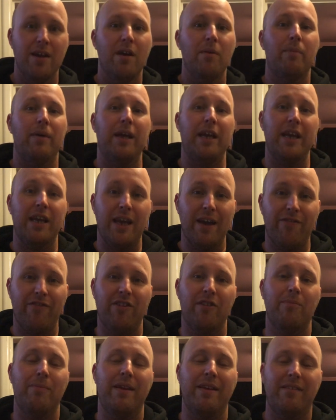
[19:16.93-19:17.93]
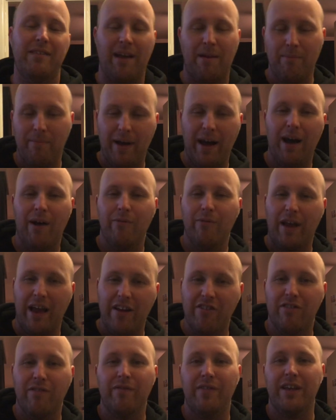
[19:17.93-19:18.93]
But he gifted me £10
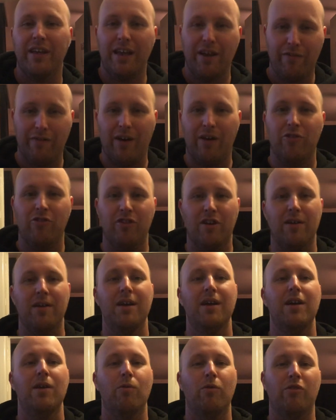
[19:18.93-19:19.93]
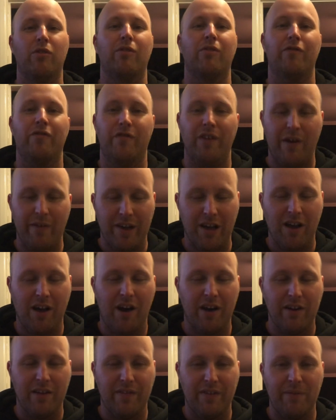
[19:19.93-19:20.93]
HMV gift voucher, which was very
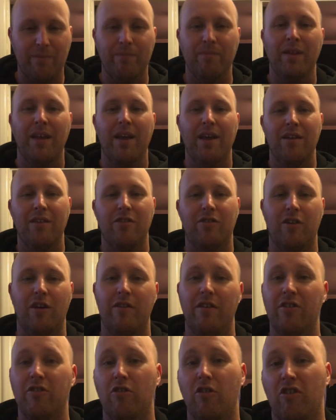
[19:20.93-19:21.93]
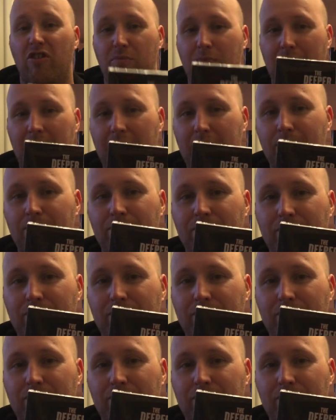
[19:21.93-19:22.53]
kind of him. So this cost me